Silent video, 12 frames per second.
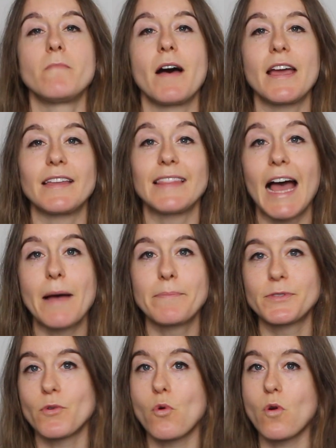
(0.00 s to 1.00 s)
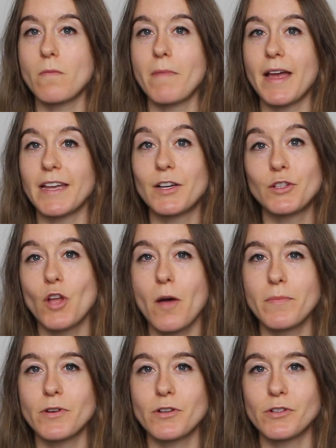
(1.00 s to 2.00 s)
my laps or my
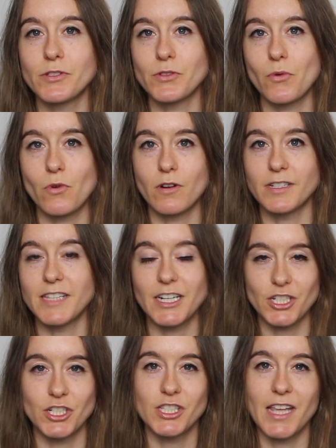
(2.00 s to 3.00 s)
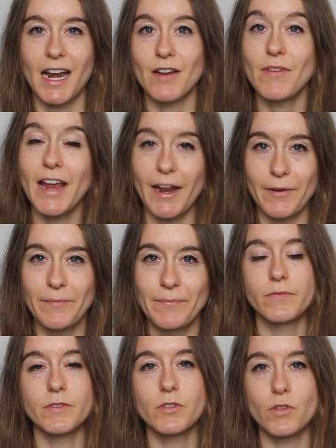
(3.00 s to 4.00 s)
kilometers or sections that I ran.
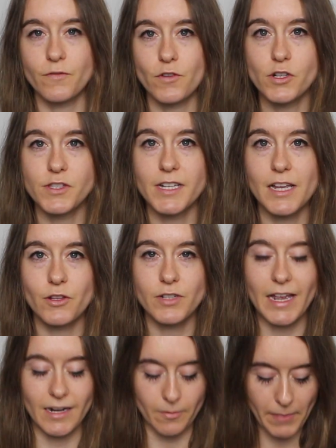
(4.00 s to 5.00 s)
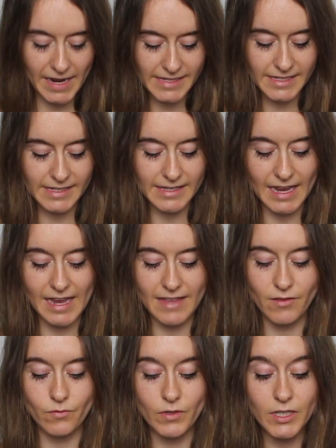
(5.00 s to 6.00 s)
So the first thing I look at are paces,
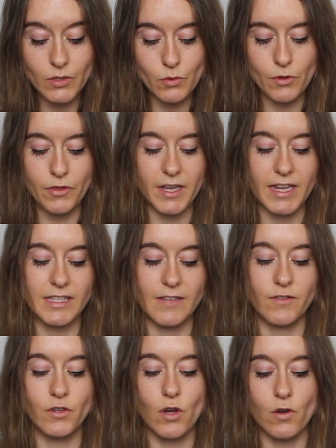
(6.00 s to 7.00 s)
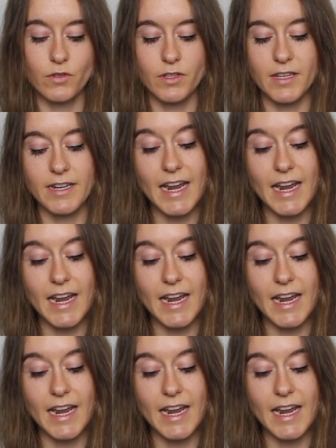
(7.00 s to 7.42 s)
and the really cool thing is if you go to the